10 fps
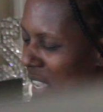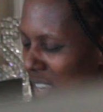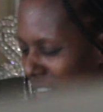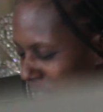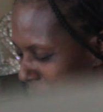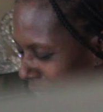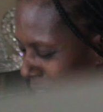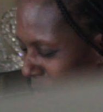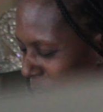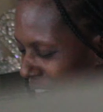be there for me,
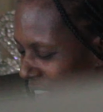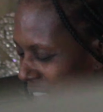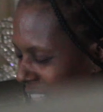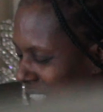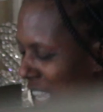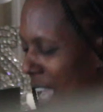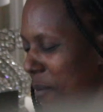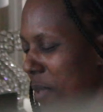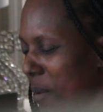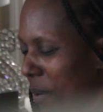Lord. Mommy.
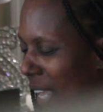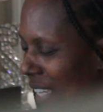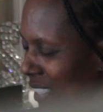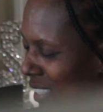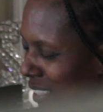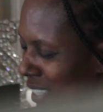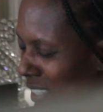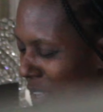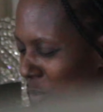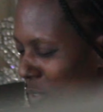Take me places
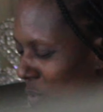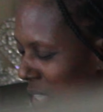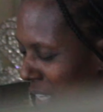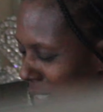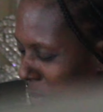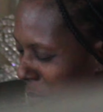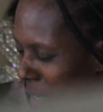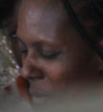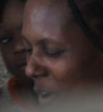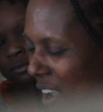that's going to do things with me,
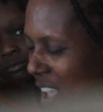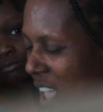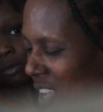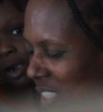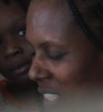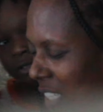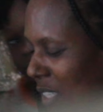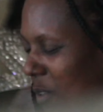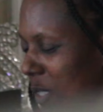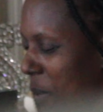Lord. Mommy. That's
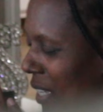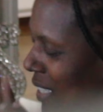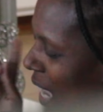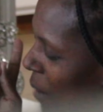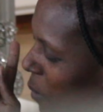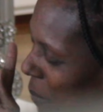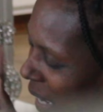going to spend time with